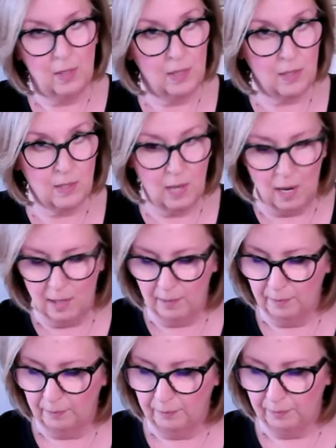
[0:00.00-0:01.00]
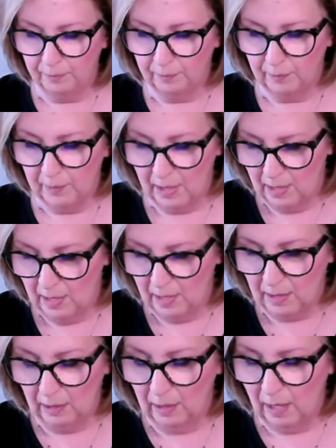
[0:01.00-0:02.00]
The Sun,
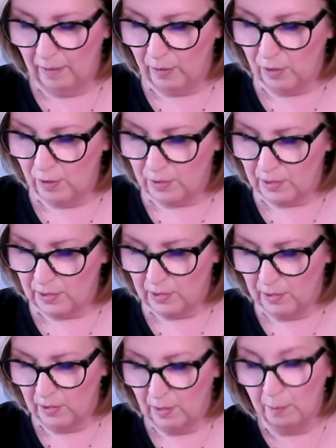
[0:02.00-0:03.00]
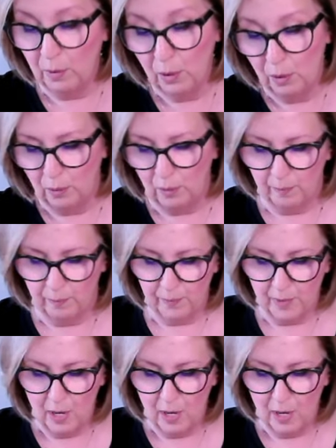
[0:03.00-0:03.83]
the Lovers, the Moon.